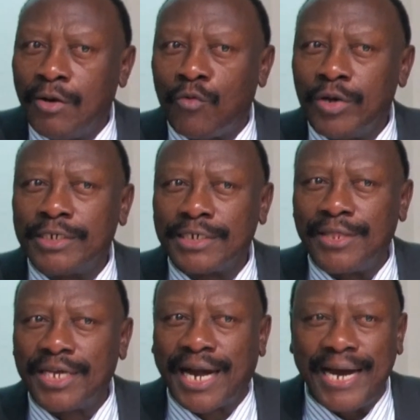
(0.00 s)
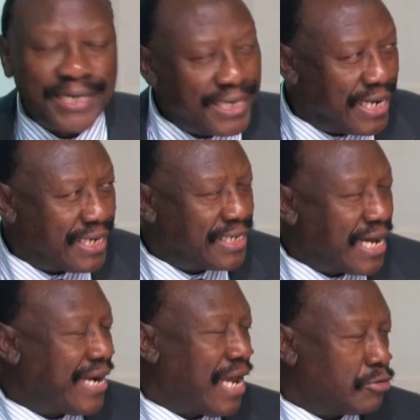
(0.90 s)
which the candidate
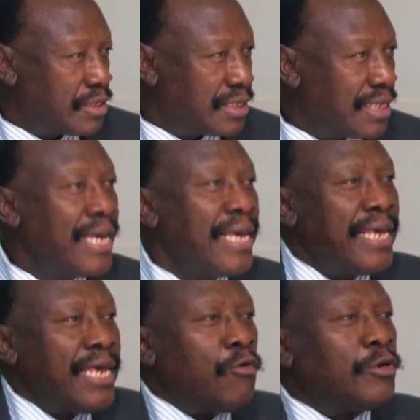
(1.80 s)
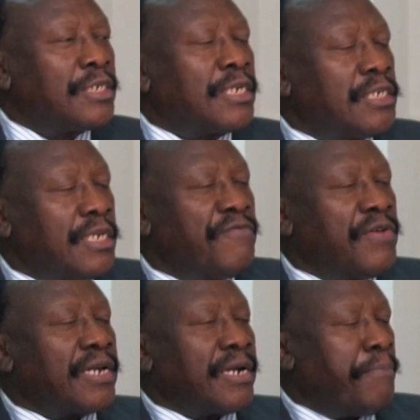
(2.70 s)
announced, he was
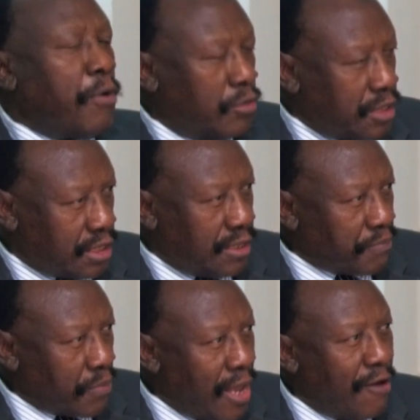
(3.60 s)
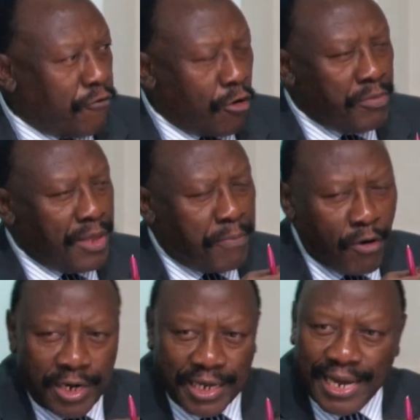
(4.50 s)
receiving reports from the
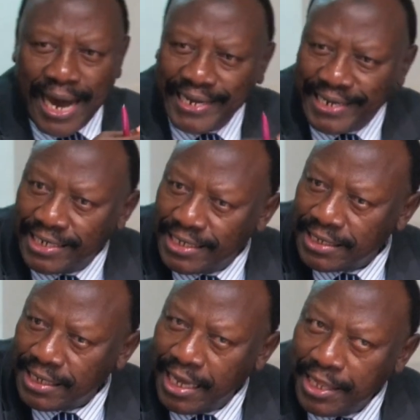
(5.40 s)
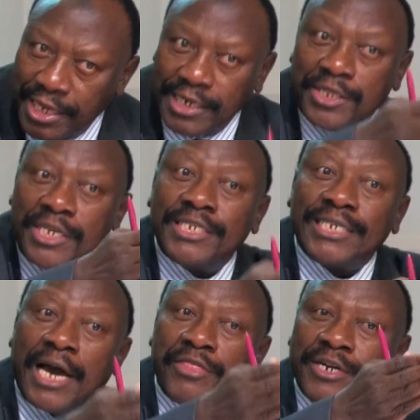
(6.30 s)
polling agents that these
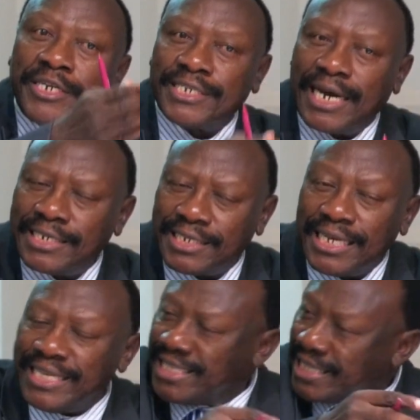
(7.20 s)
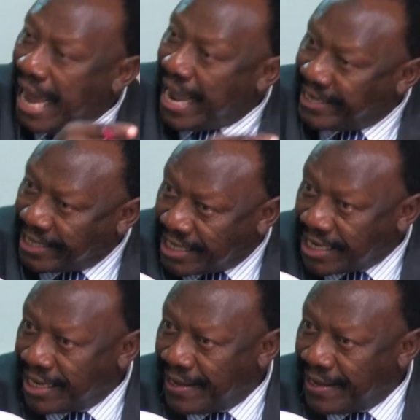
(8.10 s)
are the results signed